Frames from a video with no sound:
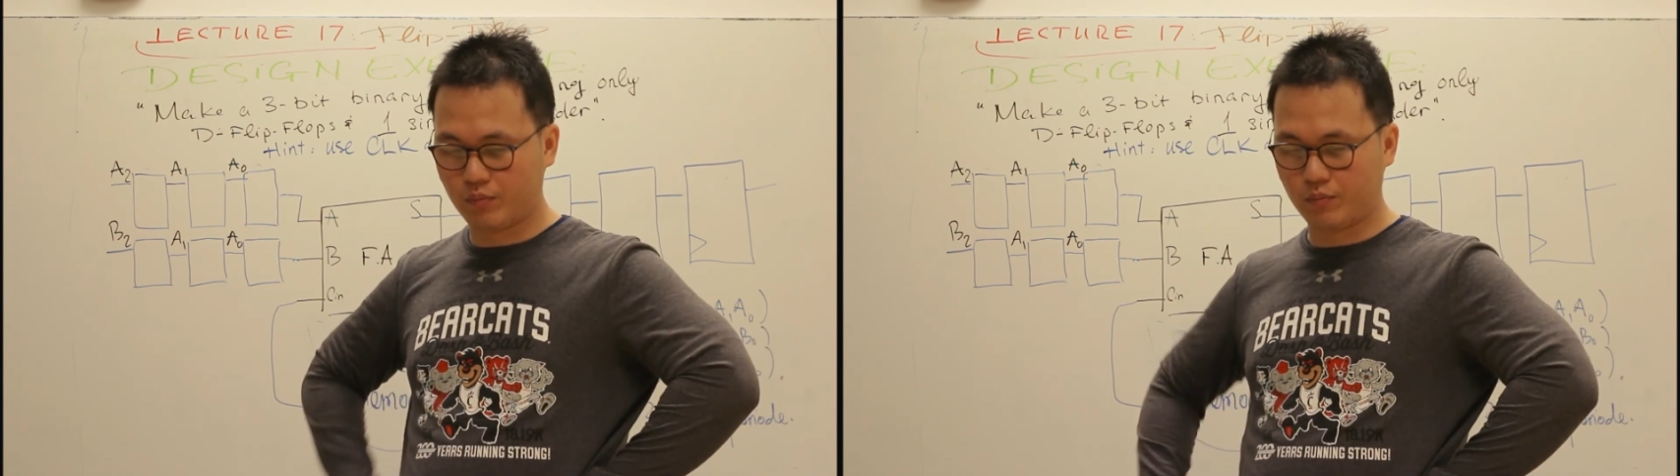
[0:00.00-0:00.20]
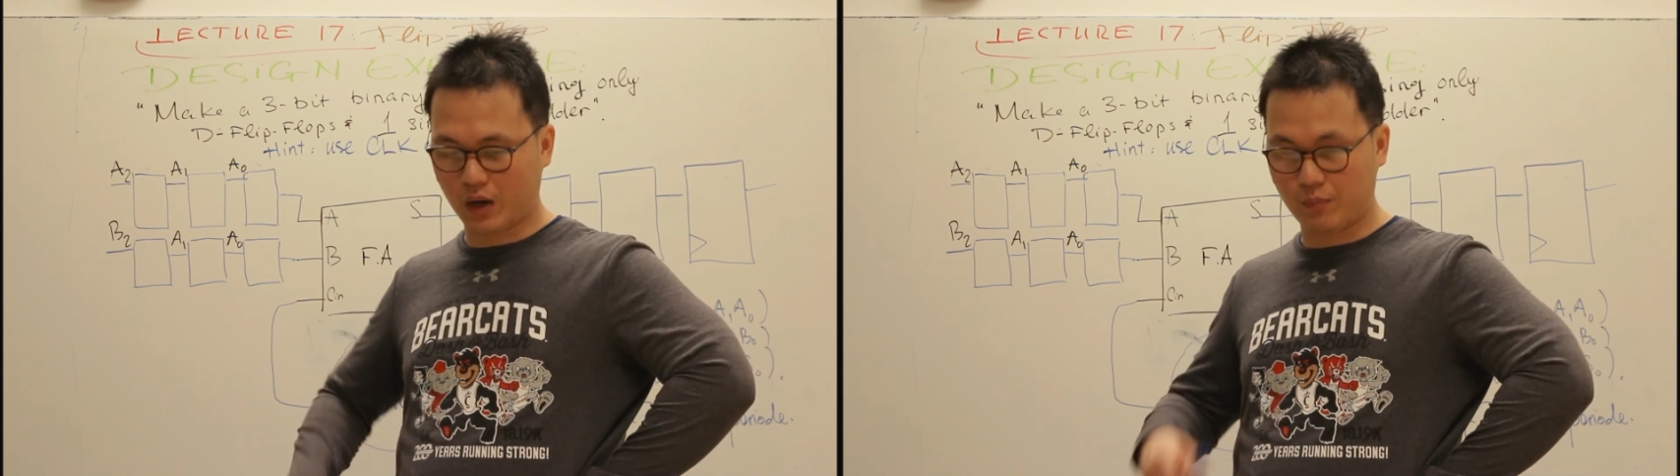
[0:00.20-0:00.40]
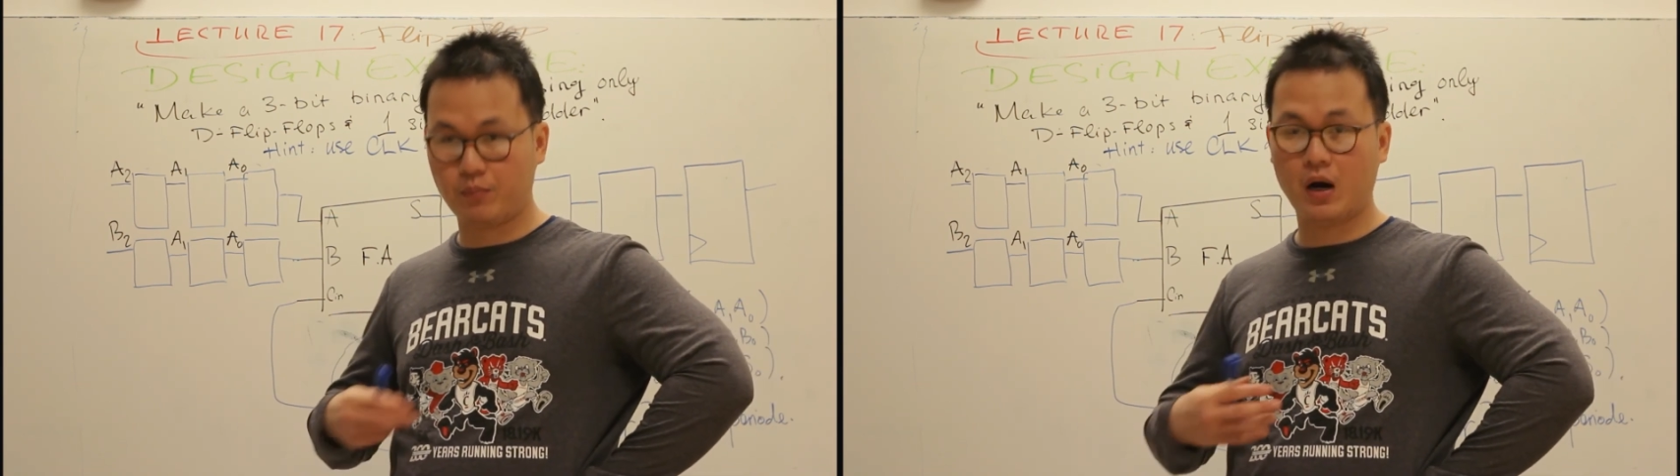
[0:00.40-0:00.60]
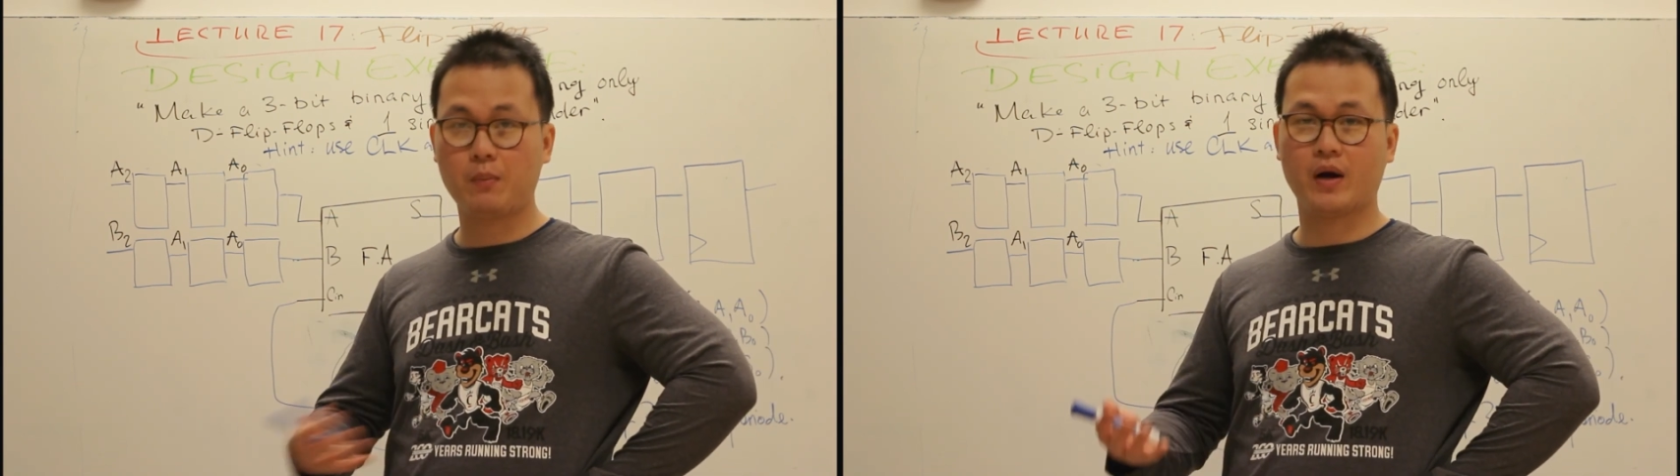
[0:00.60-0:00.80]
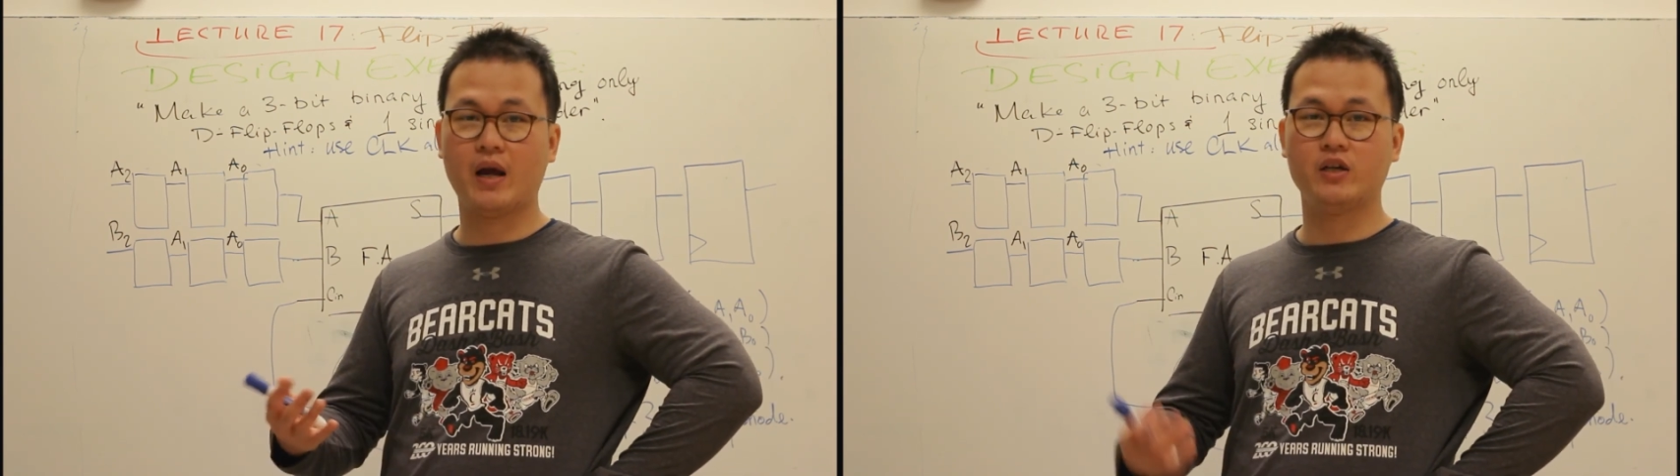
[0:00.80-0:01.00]
like
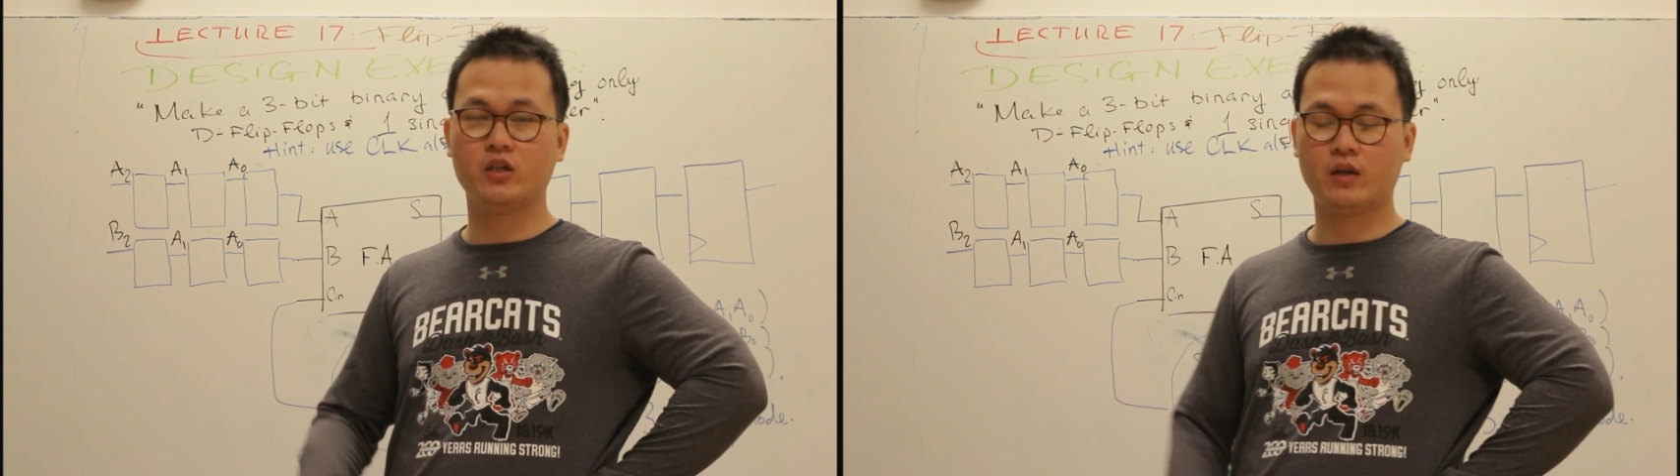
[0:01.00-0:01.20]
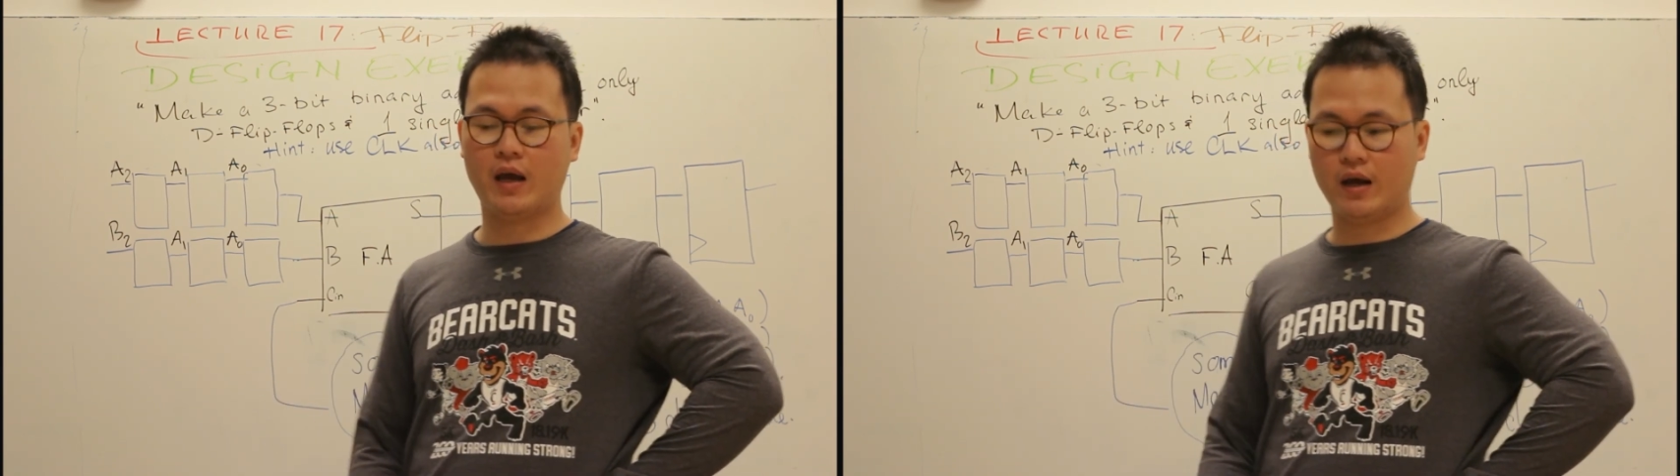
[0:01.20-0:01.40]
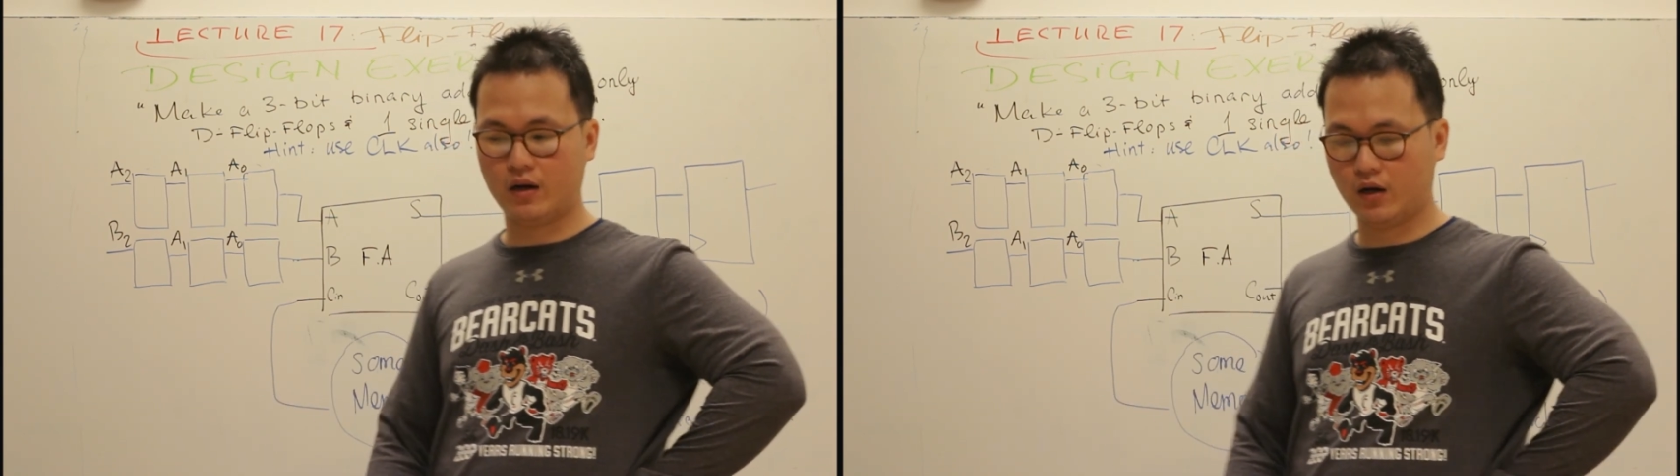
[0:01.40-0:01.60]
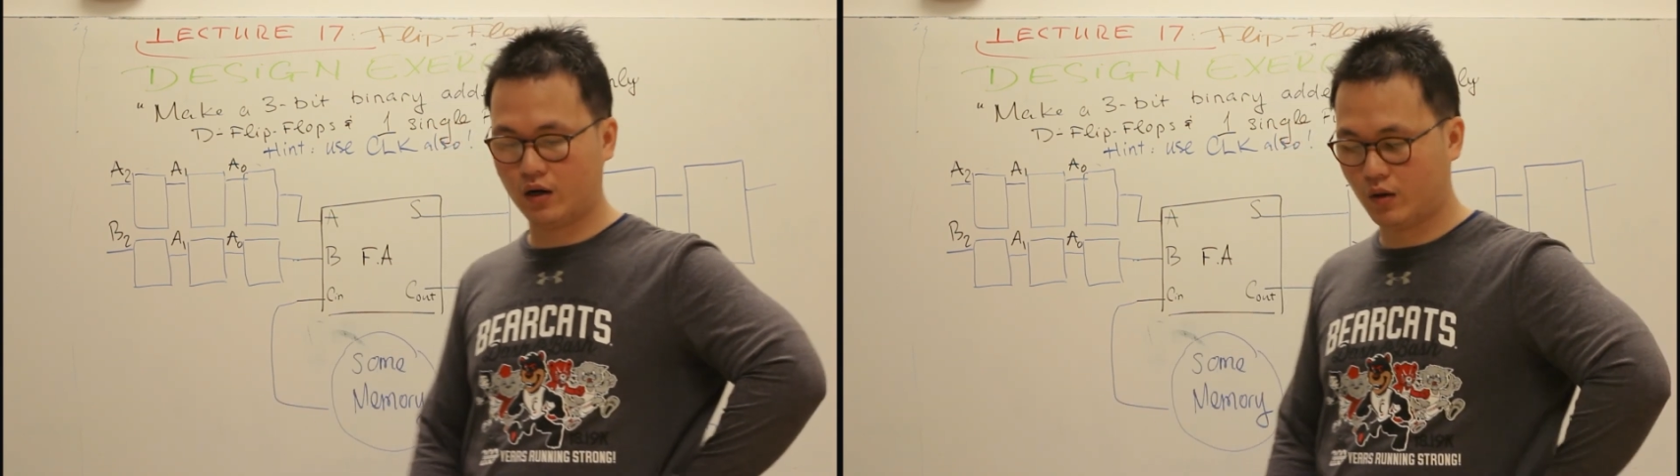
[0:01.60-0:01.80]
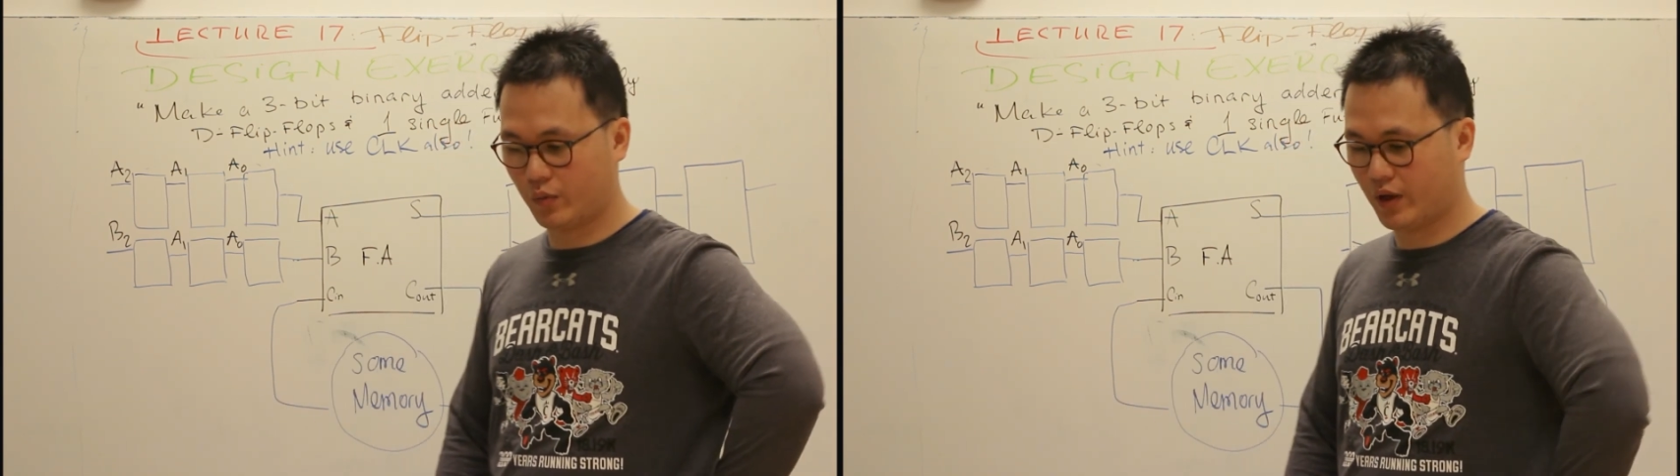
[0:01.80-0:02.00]
propagation adder.